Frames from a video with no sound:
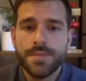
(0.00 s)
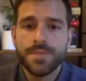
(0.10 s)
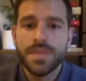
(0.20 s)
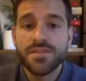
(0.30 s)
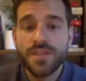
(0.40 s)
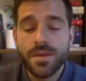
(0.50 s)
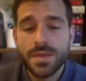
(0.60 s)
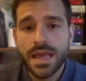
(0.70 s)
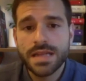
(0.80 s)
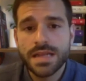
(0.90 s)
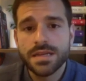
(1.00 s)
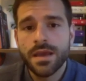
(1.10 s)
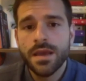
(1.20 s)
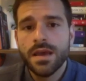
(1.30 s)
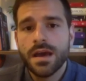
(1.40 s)
um, if I'm
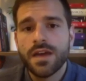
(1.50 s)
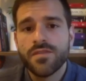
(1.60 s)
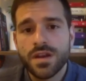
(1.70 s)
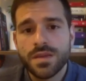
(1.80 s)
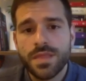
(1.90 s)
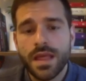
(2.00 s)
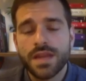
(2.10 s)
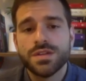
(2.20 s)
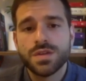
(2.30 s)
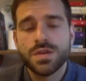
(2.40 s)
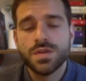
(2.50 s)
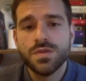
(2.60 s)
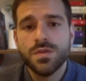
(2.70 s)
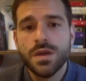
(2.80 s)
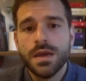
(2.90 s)
elected, I've already pledged
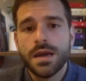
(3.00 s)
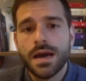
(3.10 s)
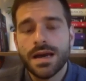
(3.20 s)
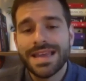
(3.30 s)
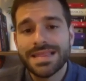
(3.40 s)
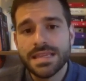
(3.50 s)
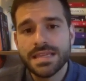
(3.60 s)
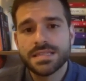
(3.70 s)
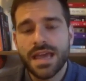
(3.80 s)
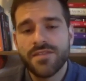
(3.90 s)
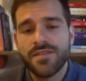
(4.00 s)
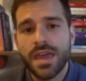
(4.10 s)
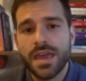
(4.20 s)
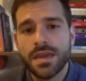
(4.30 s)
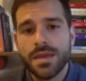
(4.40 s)
to uh, at least have
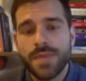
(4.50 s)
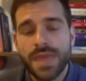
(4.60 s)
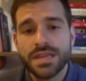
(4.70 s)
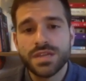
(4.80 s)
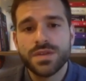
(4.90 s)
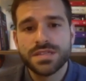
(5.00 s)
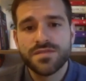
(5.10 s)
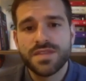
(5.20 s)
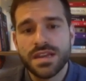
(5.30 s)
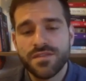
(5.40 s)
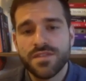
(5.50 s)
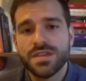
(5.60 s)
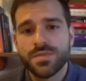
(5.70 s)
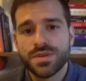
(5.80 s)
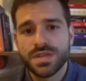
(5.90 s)
a pay decrease of 10 to 15
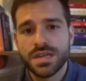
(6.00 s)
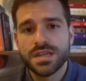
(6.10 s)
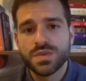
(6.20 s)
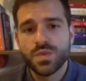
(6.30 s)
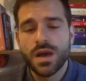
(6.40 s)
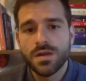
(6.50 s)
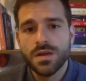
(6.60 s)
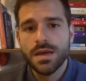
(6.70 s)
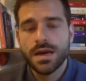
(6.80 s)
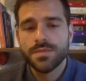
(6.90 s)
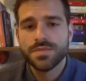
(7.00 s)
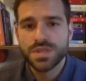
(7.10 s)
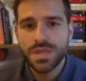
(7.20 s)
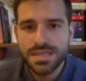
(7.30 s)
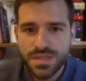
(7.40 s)
percent as well. Um,
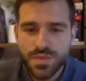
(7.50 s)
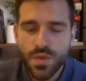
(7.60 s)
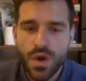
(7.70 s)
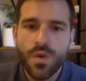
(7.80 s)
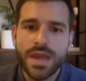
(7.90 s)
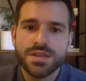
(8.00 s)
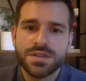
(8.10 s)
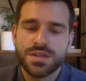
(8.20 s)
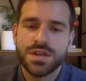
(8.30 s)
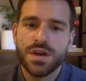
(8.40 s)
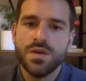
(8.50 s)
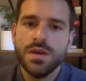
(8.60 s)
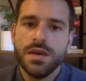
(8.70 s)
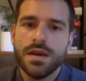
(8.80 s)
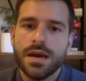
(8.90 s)
is a small wage is to show
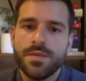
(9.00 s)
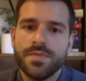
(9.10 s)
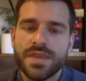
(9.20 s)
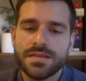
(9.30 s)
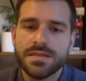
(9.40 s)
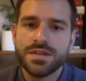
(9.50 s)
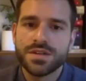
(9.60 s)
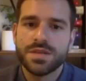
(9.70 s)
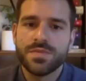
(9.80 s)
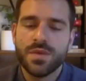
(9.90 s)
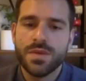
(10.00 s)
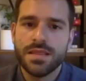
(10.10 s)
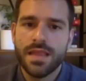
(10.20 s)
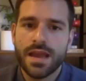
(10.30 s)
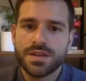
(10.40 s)
um, that the leadership that we
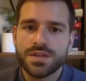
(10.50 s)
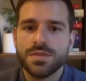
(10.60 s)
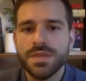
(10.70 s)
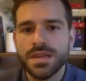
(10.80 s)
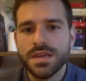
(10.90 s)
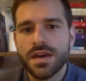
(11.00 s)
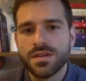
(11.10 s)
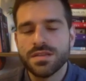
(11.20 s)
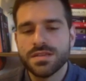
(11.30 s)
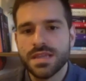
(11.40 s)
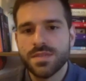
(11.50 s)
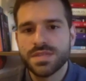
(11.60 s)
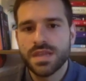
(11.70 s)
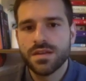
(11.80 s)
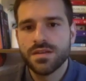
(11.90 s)
elect should be held to the same
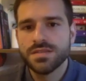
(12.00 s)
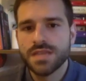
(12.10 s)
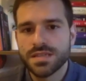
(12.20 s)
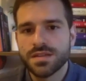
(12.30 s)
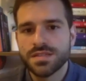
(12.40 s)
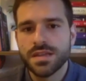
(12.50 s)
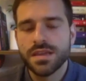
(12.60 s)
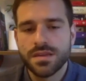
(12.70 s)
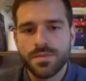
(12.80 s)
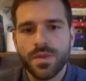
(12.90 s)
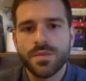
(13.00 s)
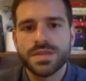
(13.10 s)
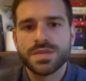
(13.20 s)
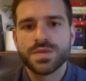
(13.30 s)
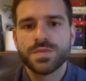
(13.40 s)
standards as our city and departments.